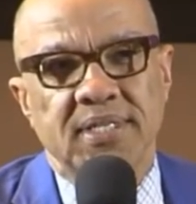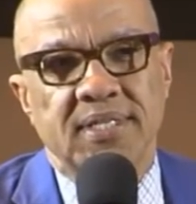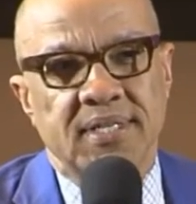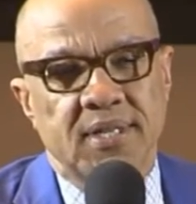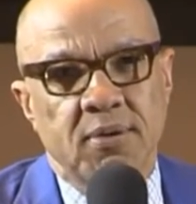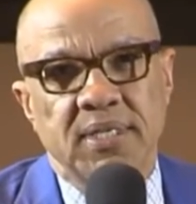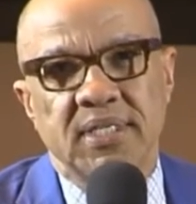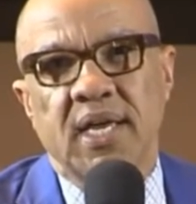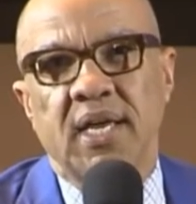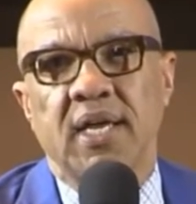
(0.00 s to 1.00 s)
there was
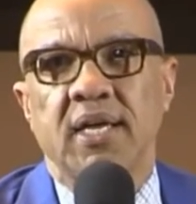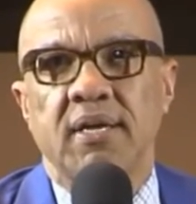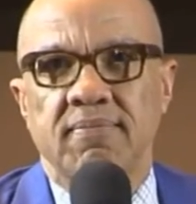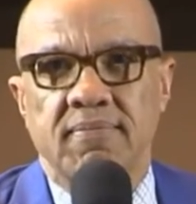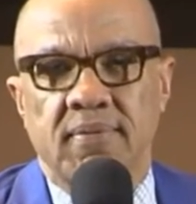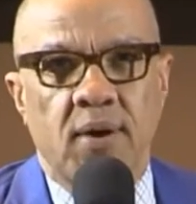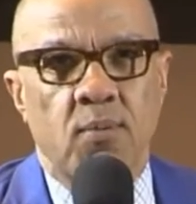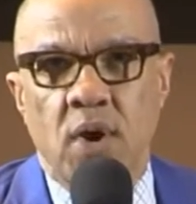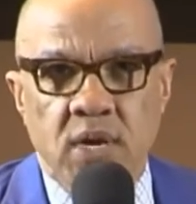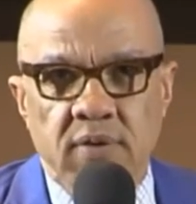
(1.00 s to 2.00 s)
a
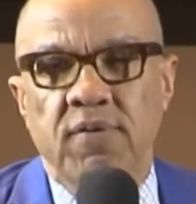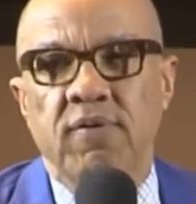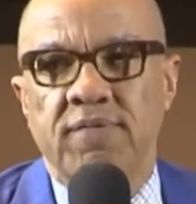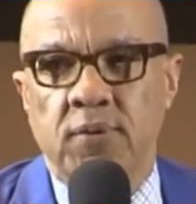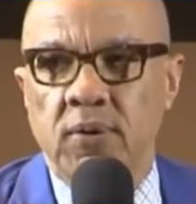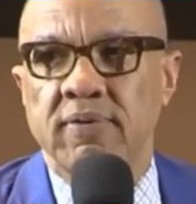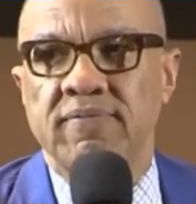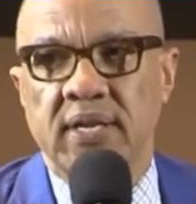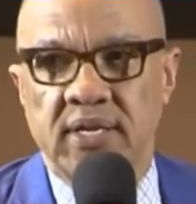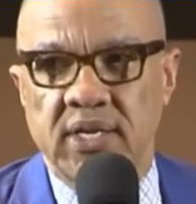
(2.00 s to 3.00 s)
wonderful Ford
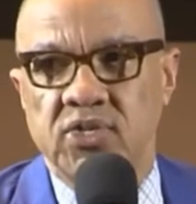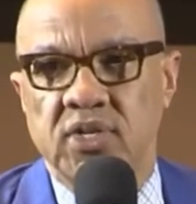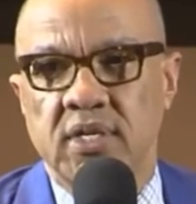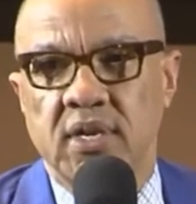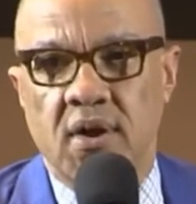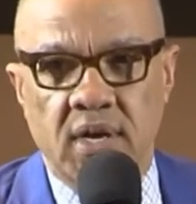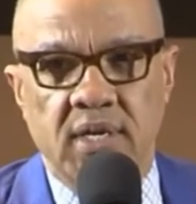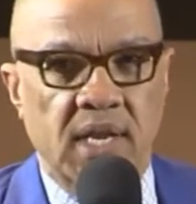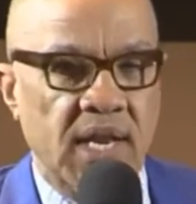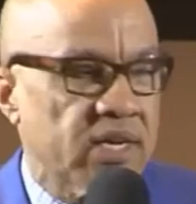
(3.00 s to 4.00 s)
Foundation art
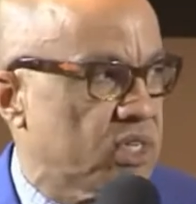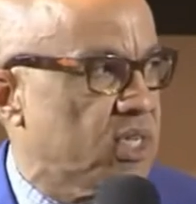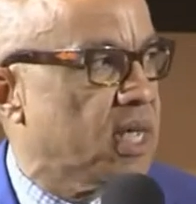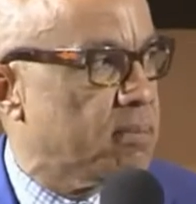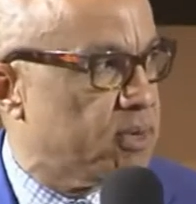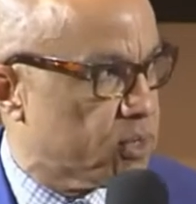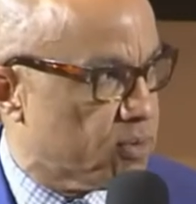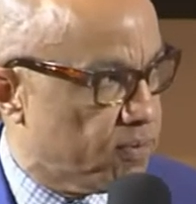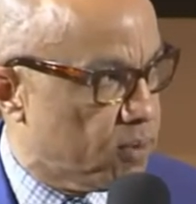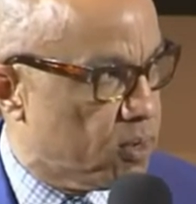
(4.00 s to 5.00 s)
collection that Mr.
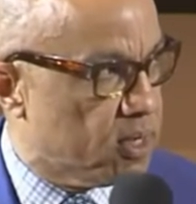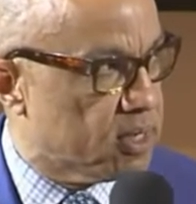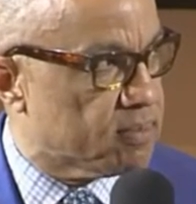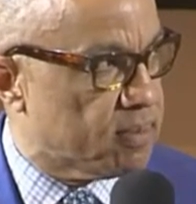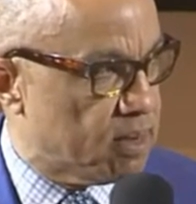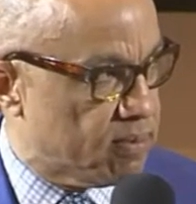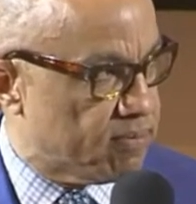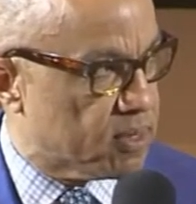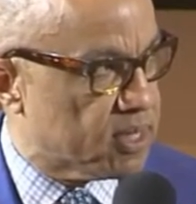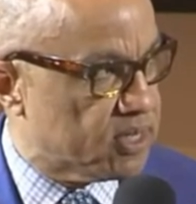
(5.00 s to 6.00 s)
Ford, Henry
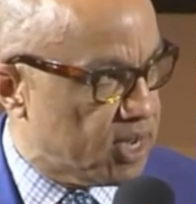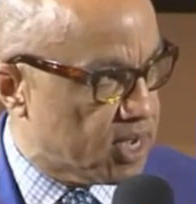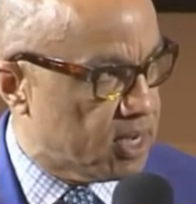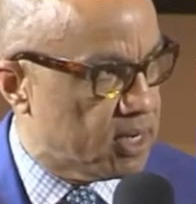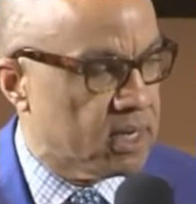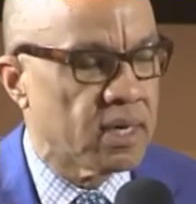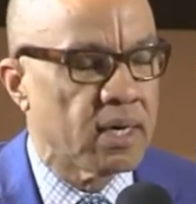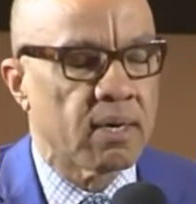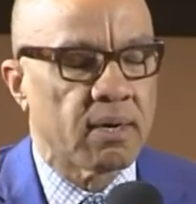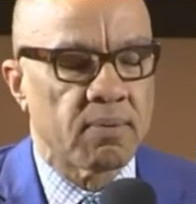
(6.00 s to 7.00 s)
Ford II,
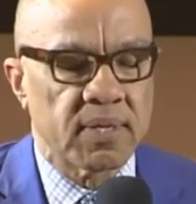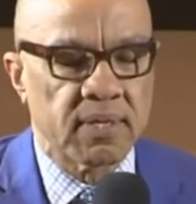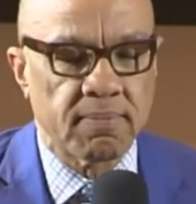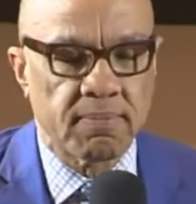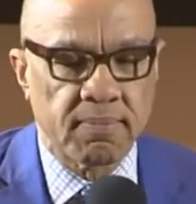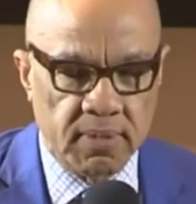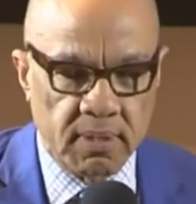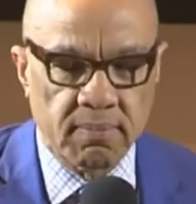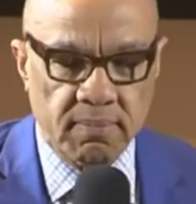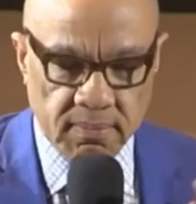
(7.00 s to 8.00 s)
when the
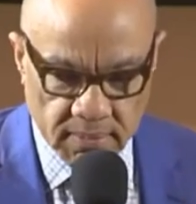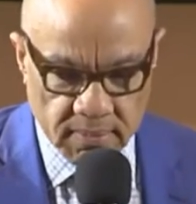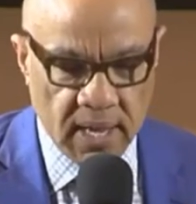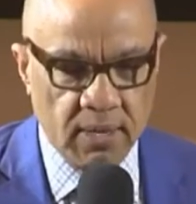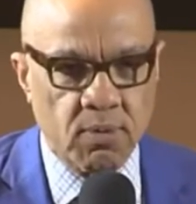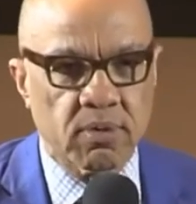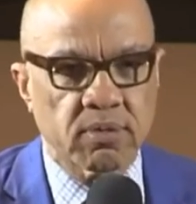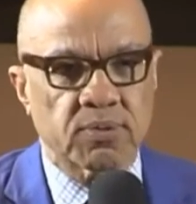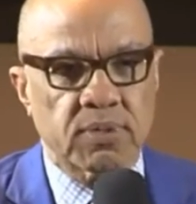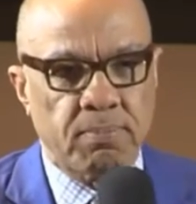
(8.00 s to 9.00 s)

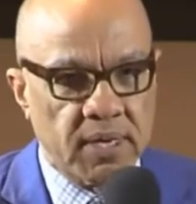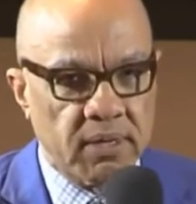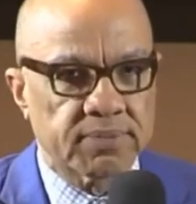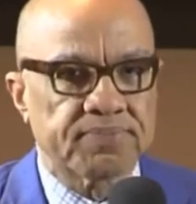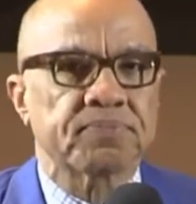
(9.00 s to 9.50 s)
headquarters was built,